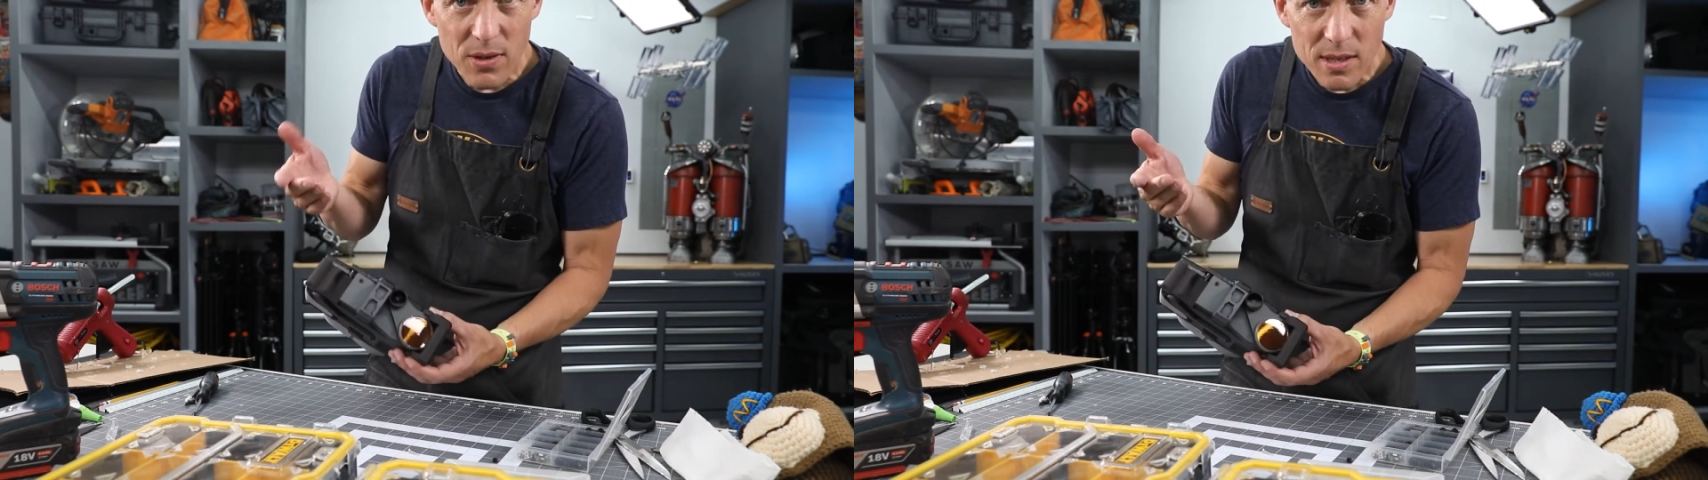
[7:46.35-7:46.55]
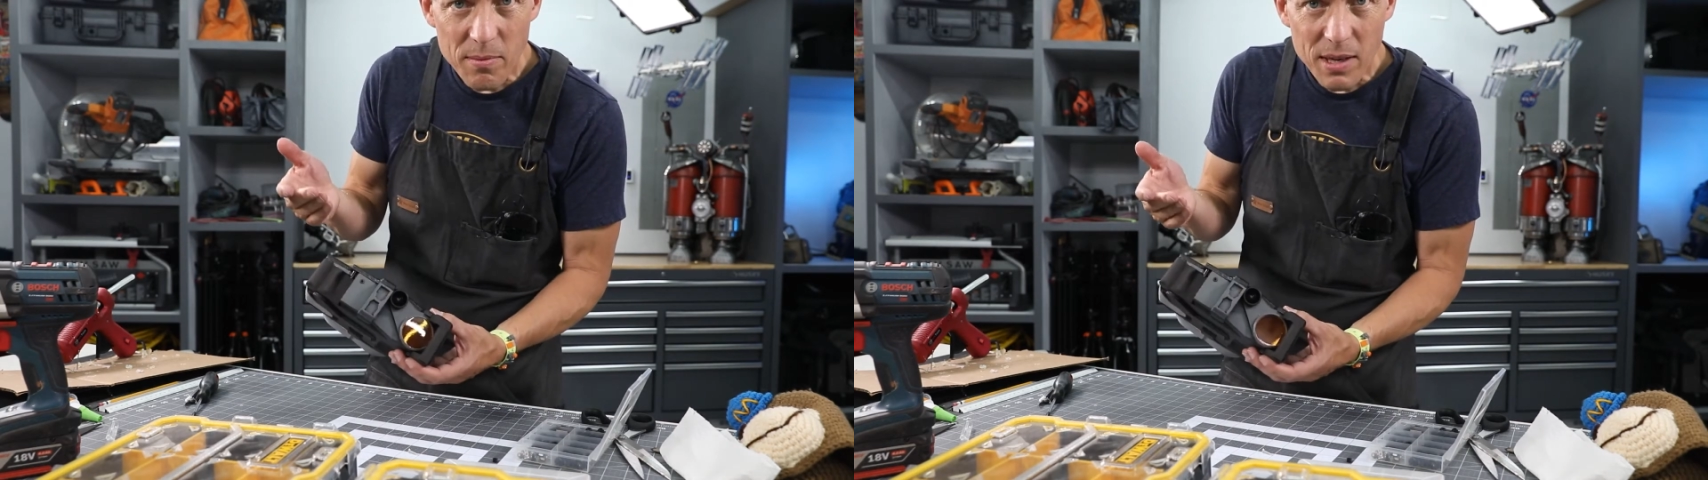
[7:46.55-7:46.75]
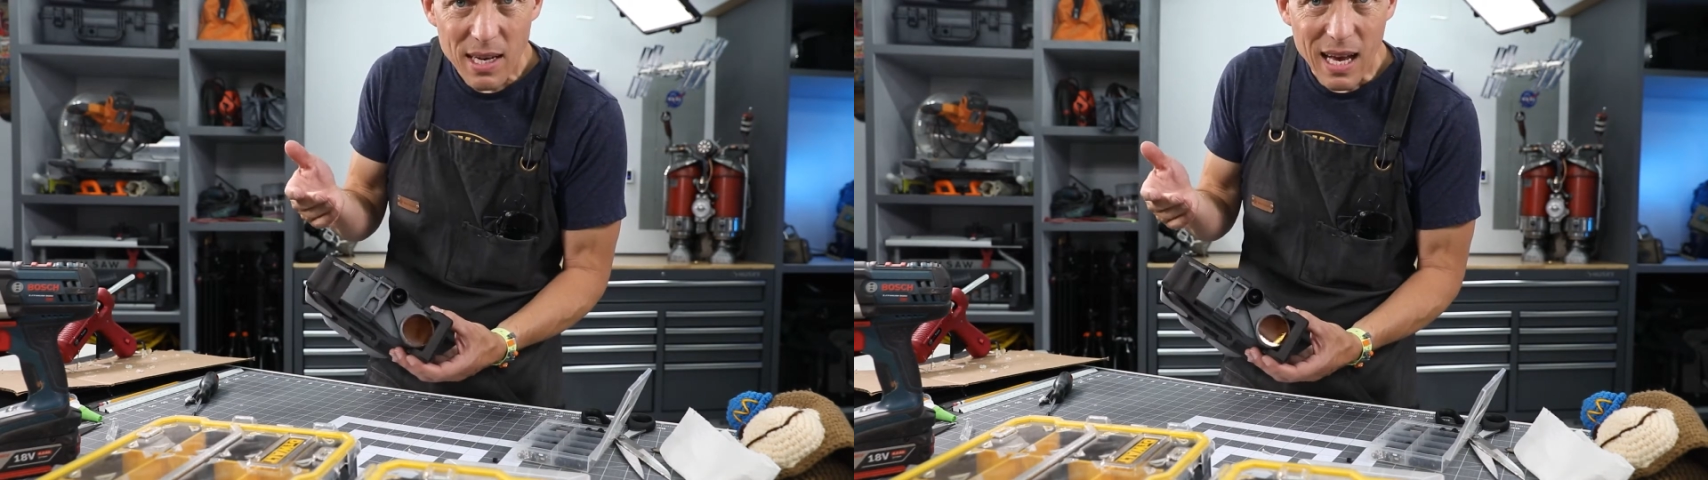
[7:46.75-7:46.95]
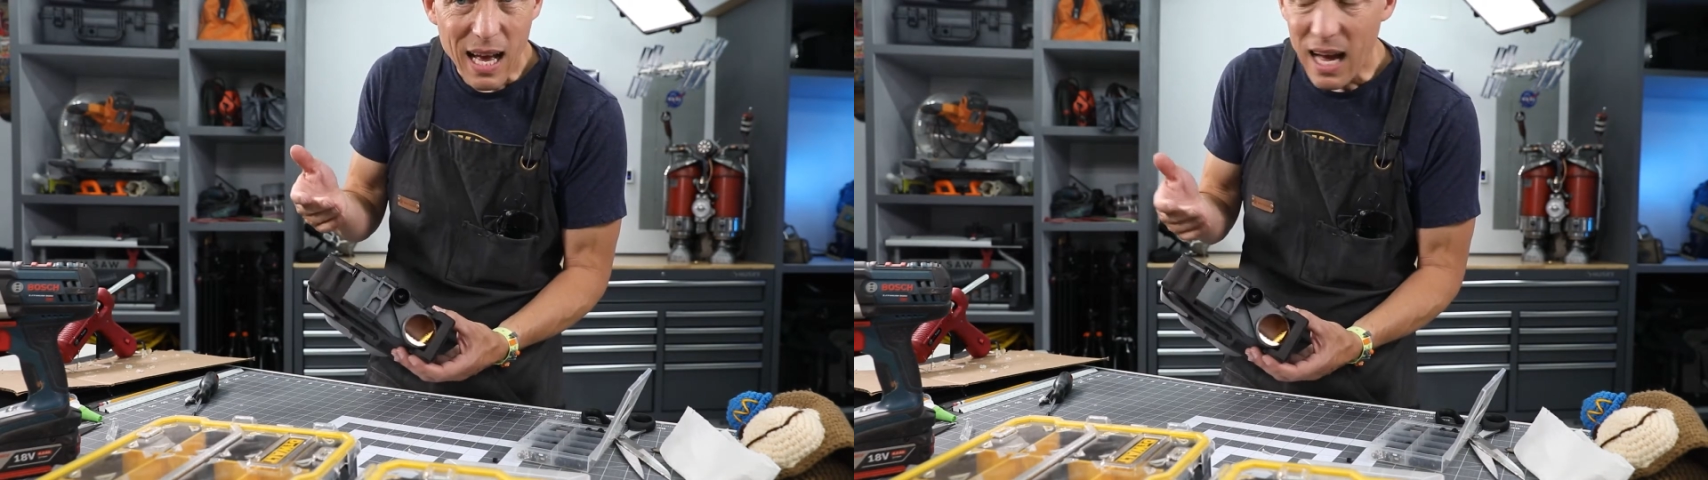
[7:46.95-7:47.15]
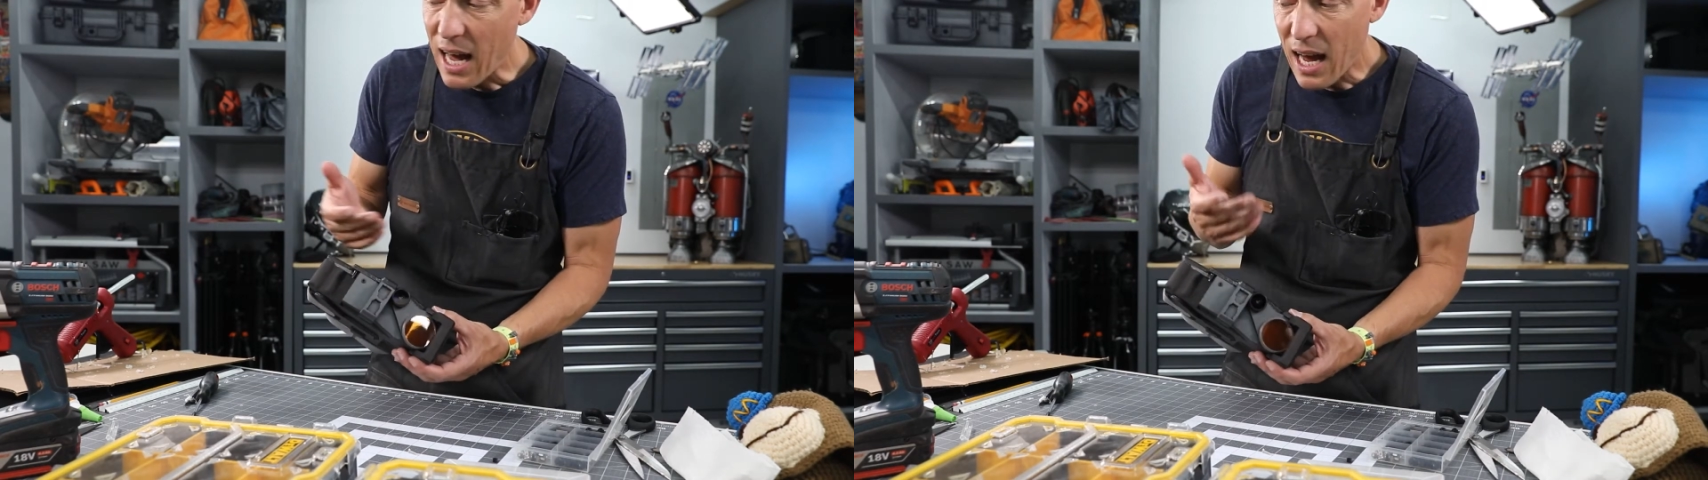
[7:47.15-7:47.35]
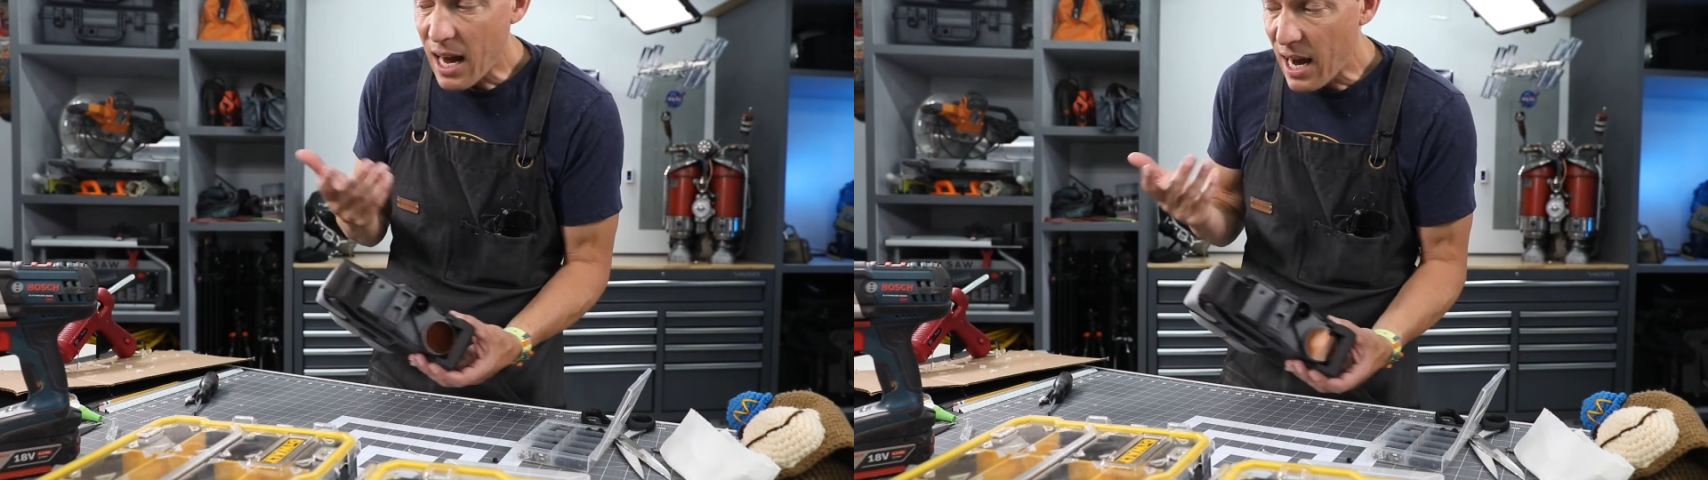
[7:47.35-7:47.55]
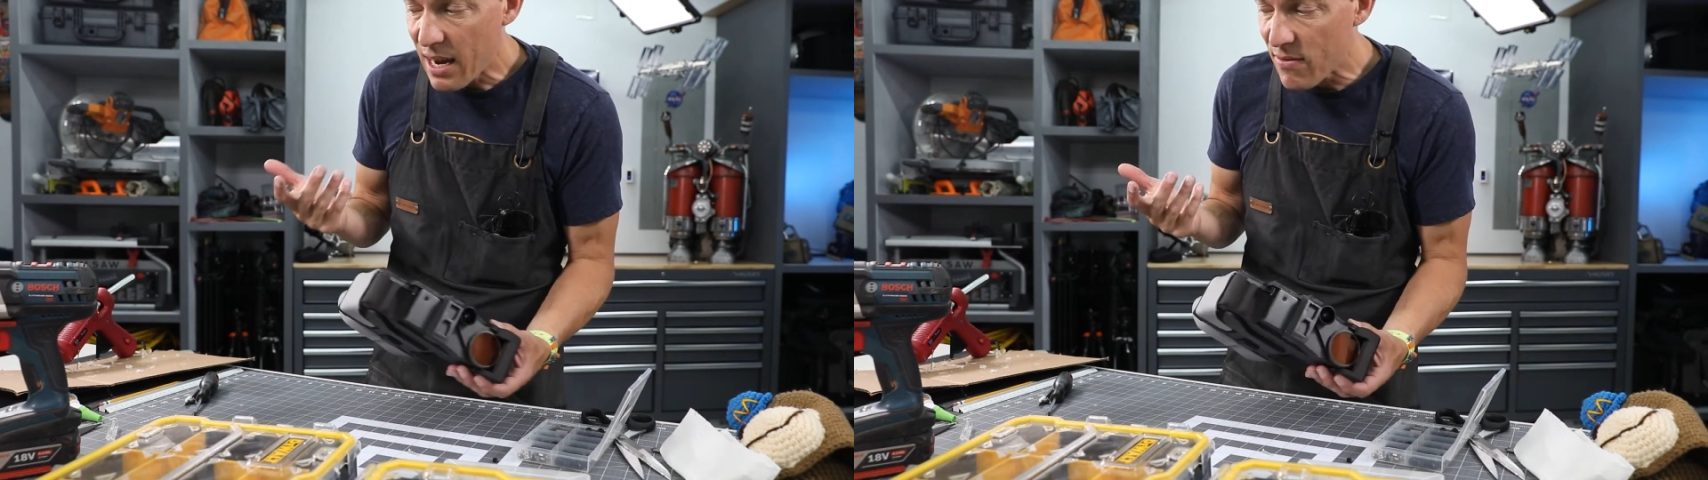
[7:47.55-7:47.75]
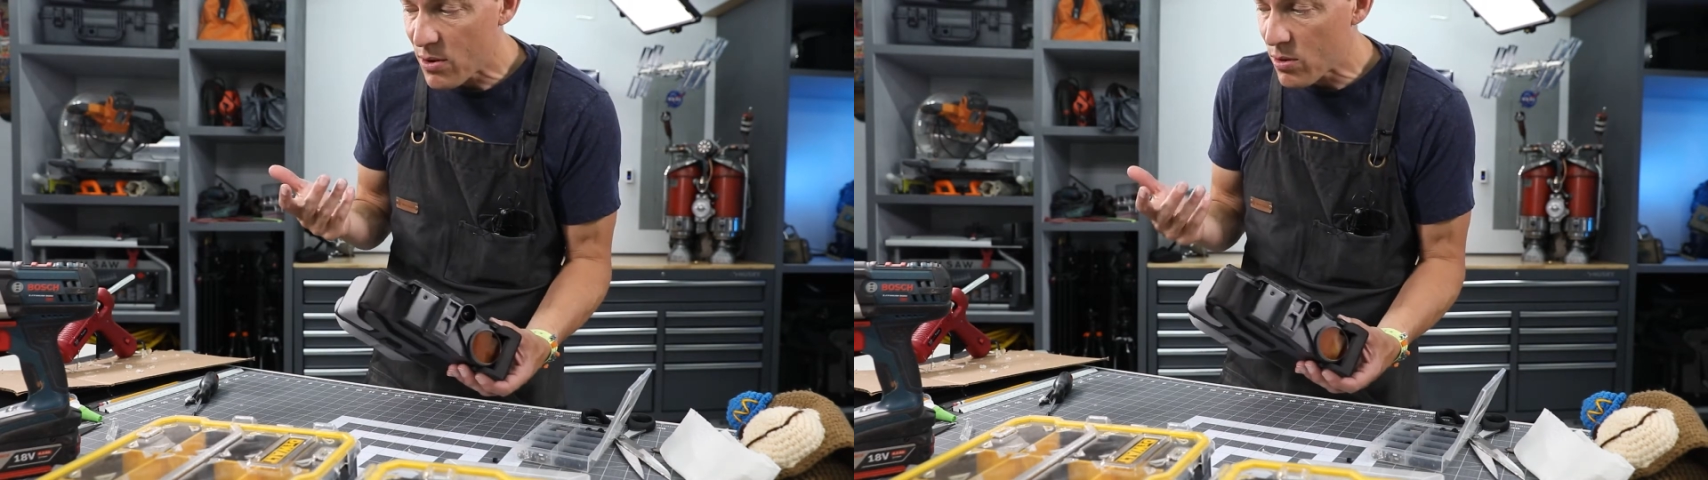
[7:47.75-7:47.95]
something. I
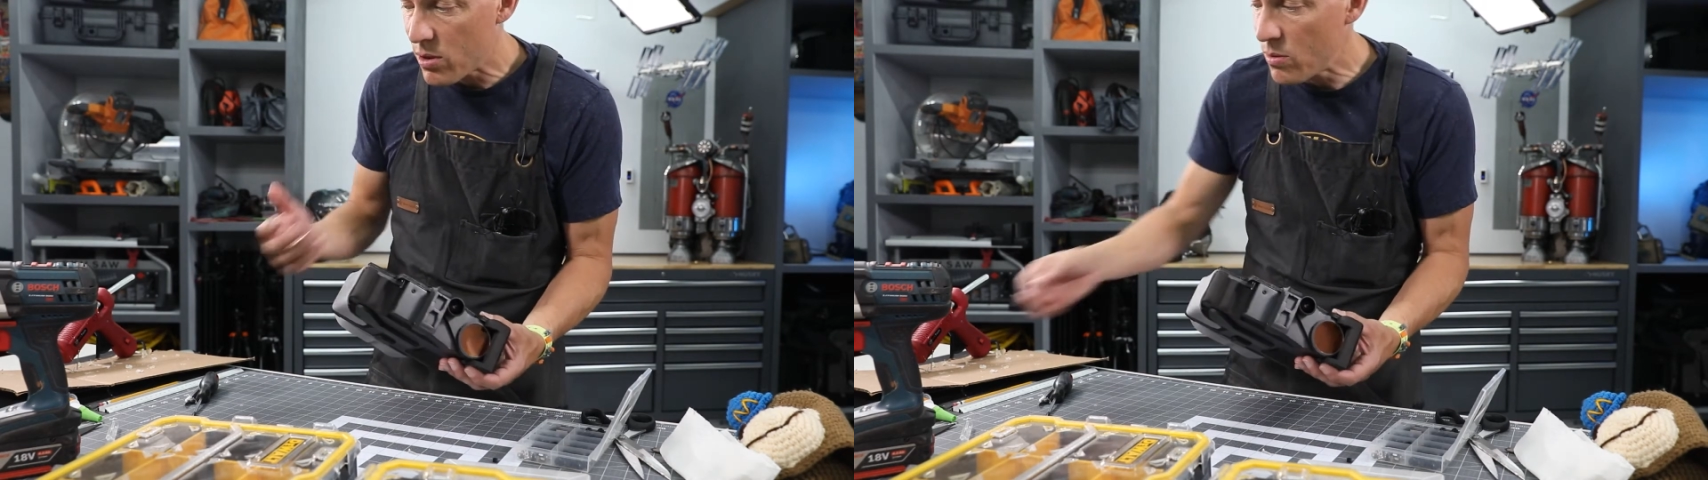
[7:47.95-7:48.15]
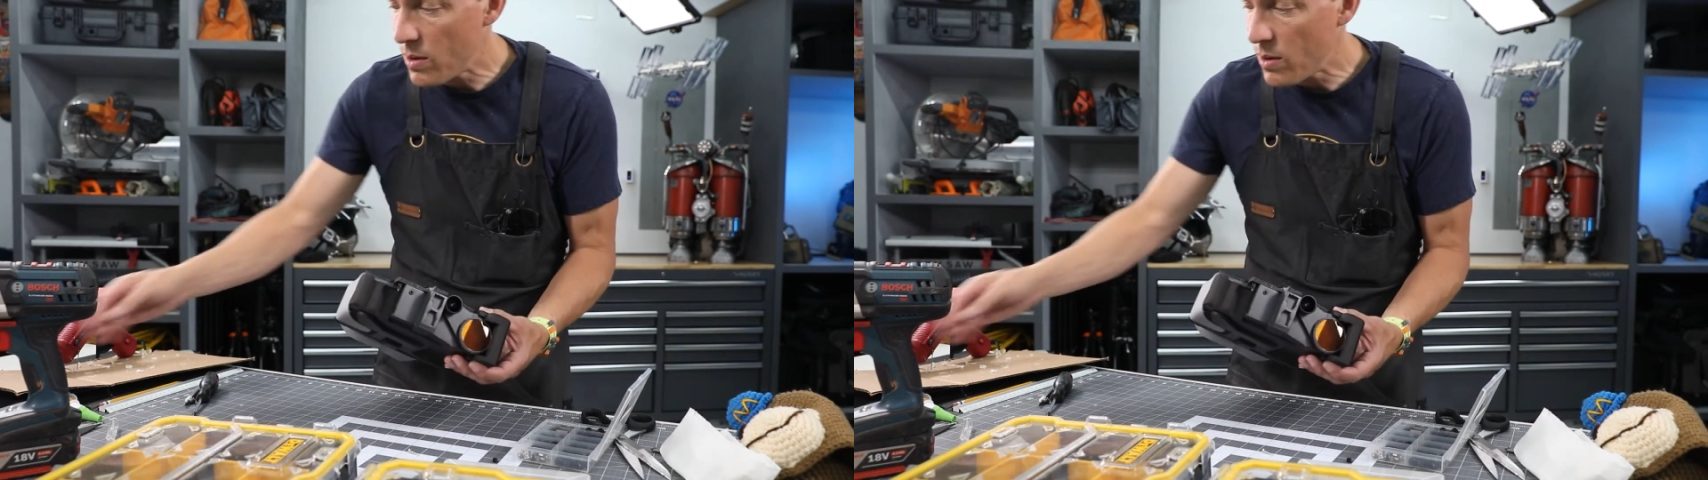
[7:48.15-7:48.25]
have no clue